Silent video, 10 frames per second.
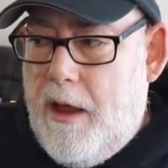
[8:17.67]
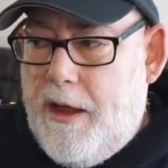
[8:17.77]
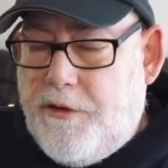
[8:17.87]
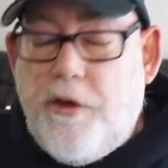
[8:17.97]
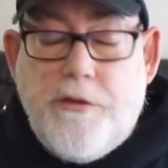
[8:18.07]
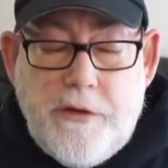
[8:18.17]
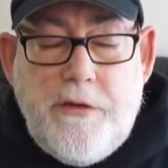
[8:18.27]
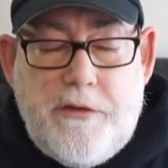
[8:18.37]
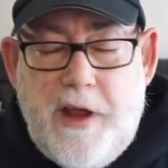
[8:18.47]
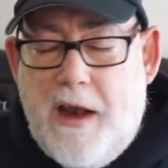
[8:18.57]
It
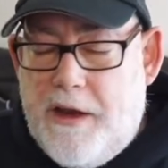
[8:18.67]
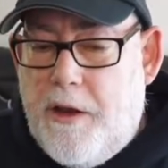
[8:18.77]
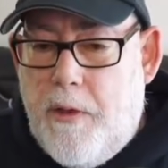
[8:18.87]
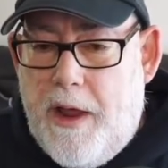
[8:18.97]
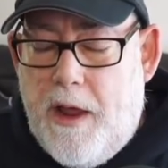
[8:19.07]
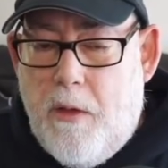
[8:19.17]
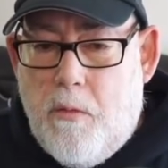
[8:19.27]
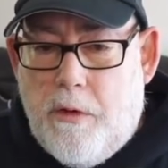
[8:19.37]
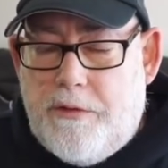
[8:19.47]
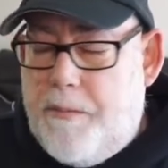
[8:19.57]
doesn't tell you here
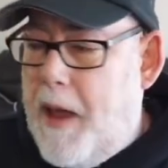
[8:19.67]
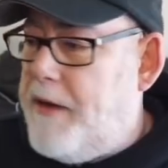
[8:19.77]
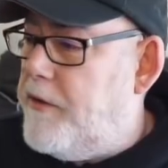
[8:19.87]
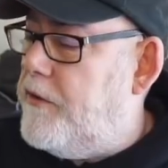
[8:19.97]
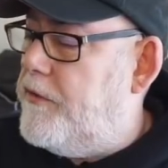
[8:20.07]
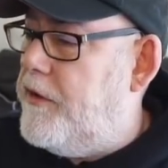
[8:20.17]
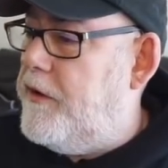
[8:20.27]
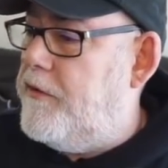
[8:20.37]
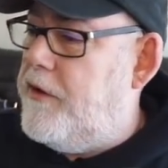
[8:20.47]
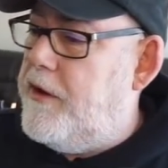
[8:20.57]
what
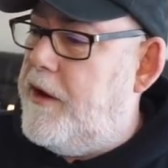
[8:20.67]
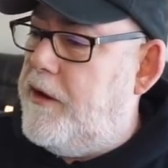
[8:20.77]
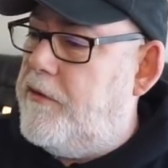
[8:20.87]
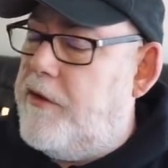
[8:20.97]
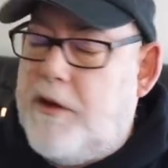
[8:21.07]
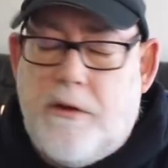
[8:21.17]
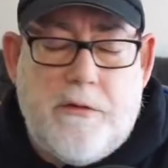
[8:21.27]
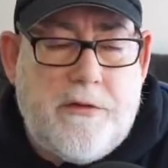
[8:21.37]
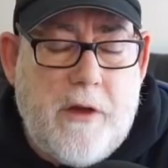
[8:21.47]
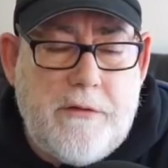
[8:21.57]
dependencies that you need to
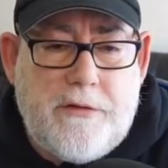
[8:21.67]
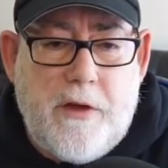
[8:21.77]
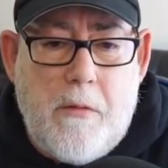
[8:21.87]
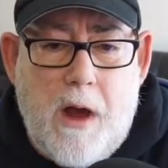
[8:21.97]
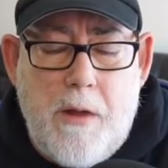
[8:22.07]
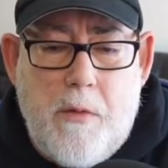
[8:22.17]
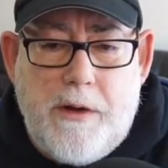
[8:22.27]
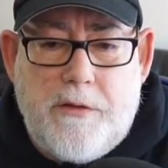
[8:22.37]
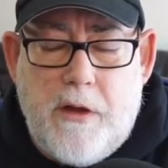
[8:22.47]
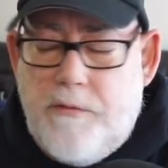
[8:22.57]
use. So I
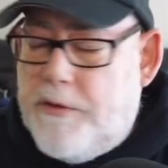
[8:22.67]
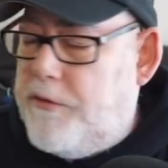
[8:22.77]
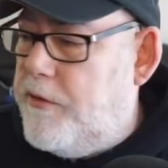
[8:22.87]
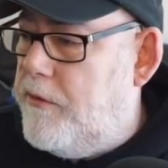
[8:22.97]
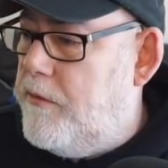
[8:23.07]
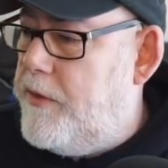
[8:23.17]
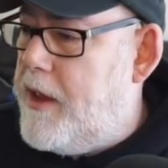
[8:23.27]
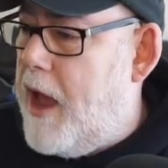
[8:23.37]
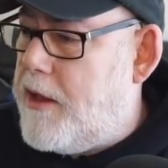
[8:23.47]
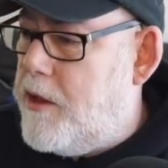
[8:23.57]
went over to
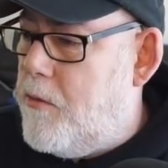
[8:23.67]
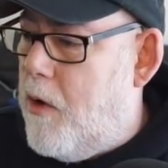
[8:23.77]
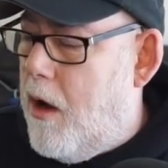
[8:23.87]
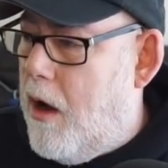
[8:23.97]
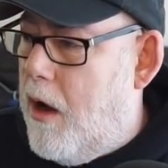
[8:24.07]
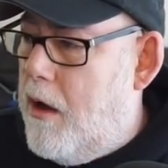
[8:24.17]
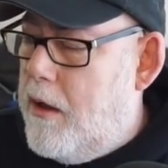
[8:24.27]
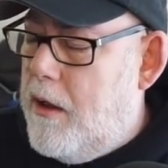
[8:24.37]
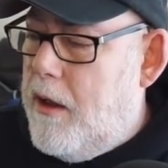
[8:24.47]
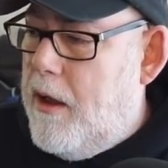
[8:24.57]
the AUR,
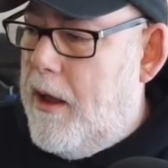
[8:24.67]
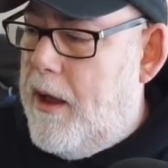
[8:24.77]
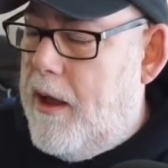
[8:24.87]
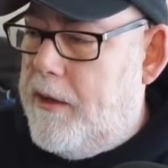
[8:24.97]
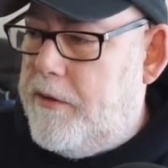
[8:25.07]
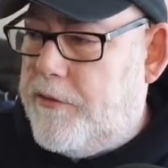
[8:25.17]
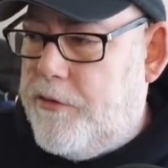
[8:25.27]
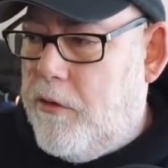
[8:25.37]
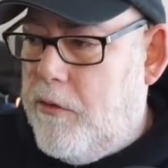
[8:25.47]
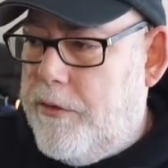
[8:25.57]
and I
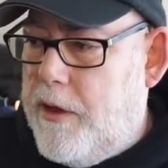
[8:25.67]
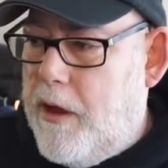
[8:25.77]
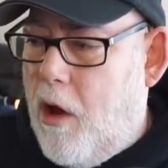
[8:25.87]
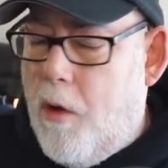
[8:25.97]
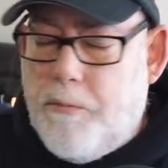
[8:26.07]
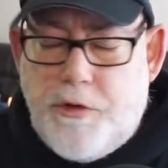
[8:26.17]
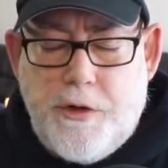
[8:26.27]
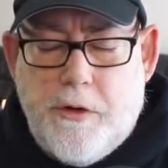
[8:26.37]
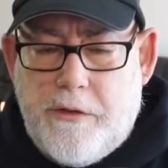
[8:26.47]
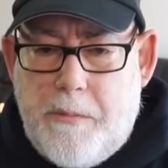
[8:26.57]
saw that
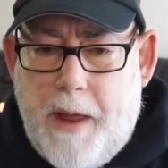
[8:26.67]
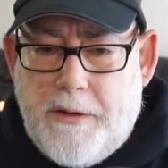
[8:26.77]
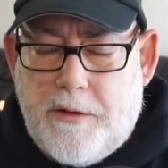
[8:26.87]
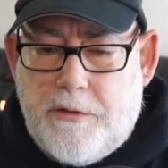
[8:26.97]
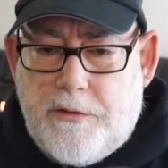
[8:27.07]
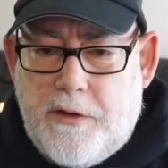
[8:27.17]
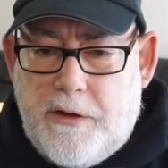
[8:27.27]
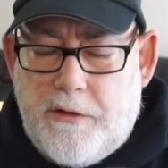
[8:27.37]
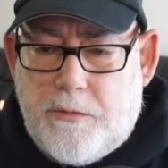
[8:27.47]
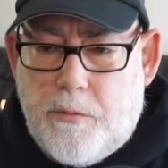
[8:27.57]
optional
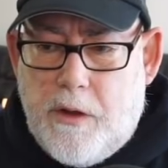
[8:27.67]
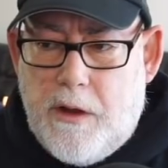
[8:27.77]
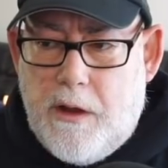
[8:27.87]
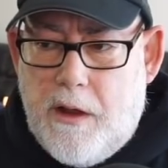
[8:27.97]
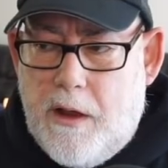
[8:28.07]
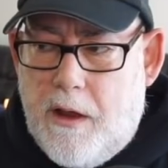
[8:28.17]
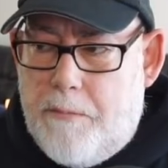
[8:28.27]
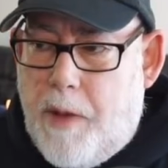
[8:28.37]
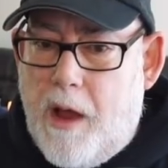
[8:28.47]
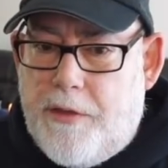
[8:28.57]
dependencies were
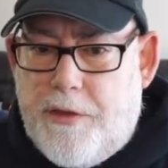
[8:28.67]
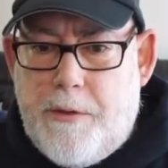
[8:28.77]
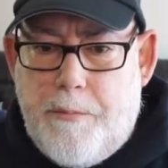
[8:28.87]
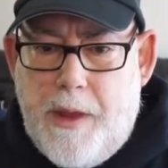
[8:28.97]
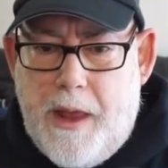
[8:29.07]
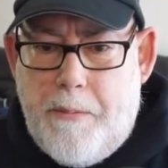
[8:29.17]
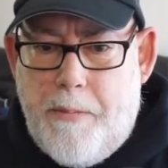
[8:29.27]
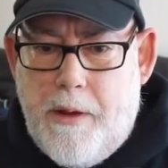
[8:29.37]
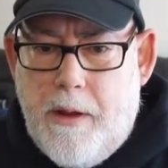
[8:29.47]
Python pip